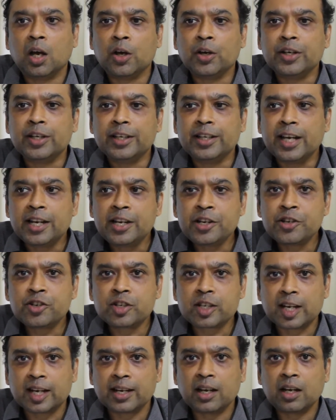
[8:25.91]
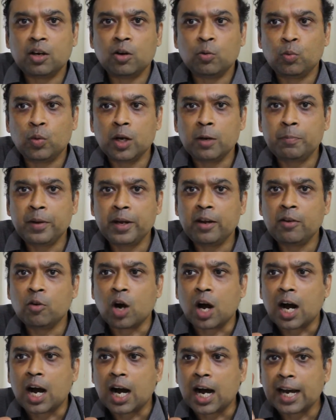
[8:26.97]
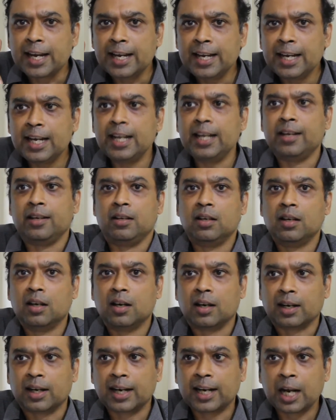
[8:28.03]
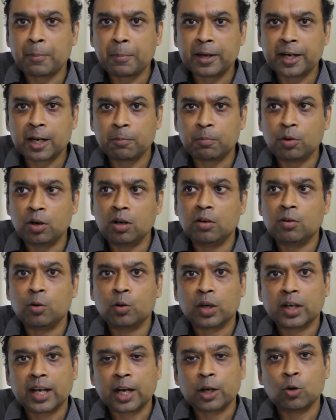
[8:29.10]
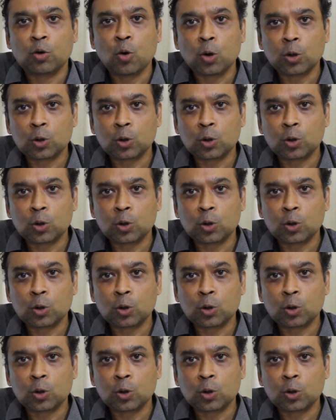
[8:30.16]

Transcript: Any trial will be highly recommendable,